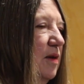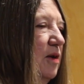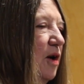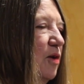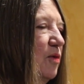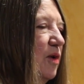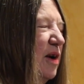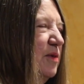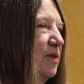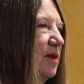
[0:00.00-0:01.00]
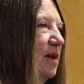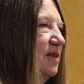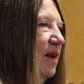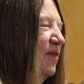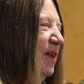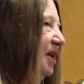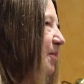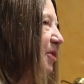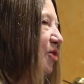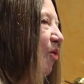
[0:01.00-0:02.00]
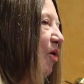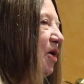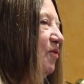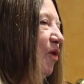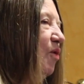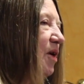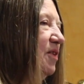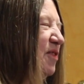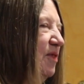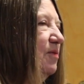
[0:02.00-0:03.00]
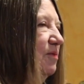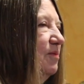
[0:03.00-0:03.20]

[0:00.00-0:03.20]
definitely a minority voice.